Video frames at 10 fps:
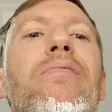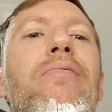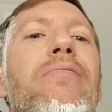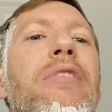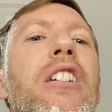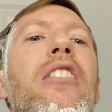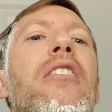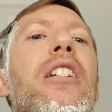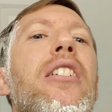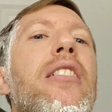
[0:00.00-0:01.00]
You know, it
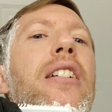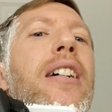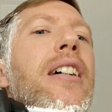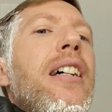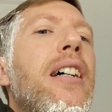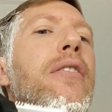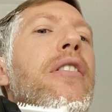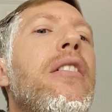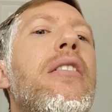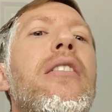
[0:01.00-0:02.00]
does not have
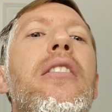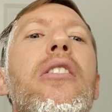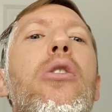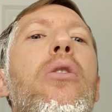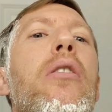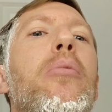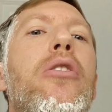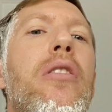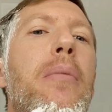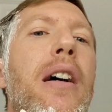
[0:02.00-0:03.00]
a horrible
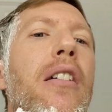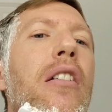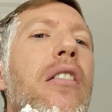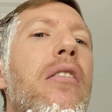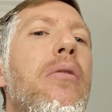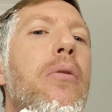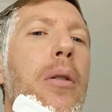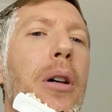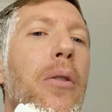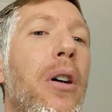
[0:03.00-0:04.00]
smell. When my
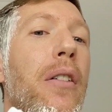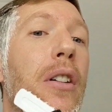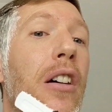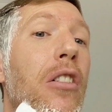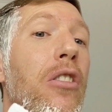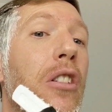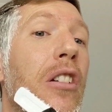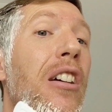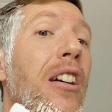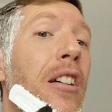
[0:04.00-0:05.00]
wife colors her
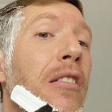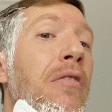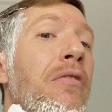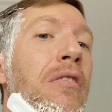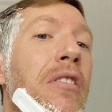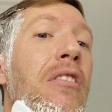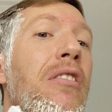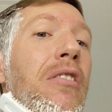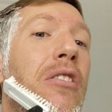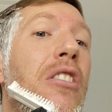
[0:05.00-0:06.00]
hair,
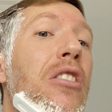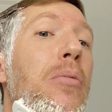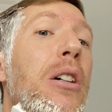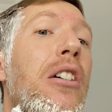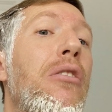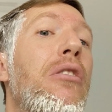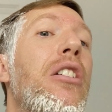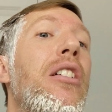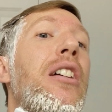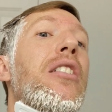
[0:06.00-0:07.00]
the smell really
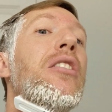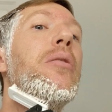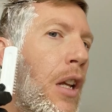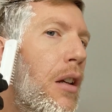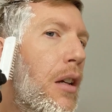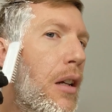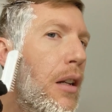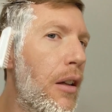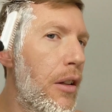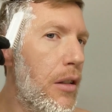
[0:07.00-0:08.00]
gets to me. Now
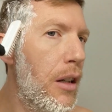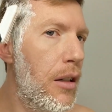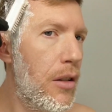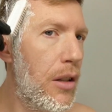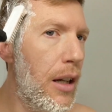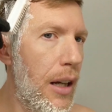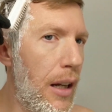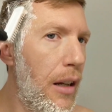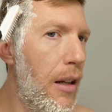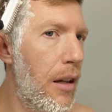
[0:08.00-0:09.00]
this does say
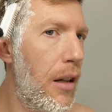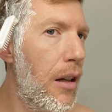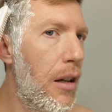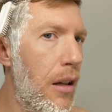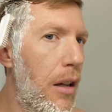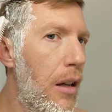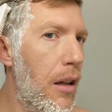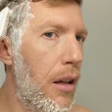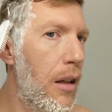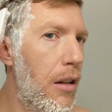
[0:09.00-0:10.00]

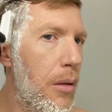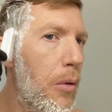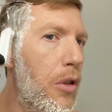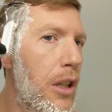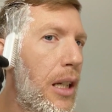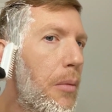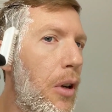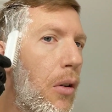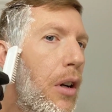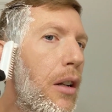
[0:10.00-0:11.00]
you're supposed to keep going
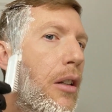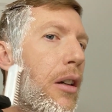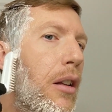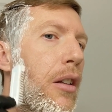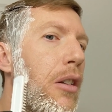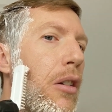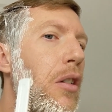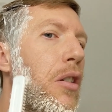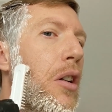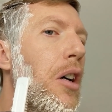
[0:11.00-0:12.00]
until it turns a
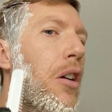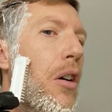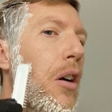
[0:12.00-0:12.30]
color.